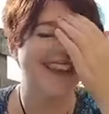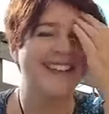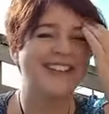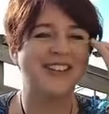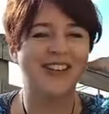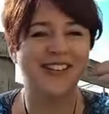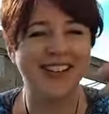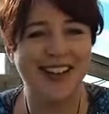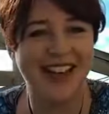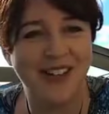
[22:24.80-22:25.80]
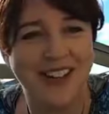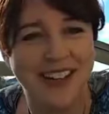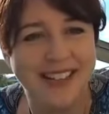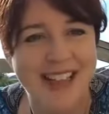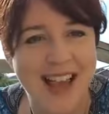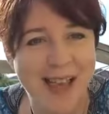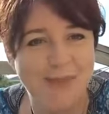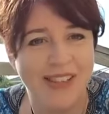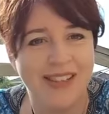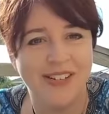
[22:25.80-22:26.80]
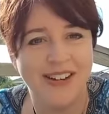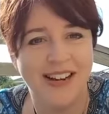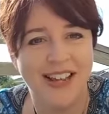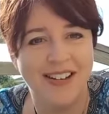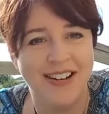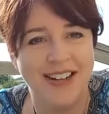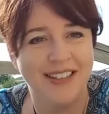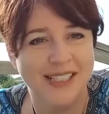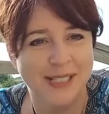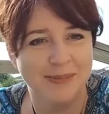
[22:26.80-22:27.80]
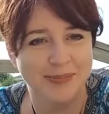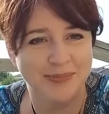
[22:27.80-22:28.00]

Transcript: It's so hilarious. Amy, you're hilarious.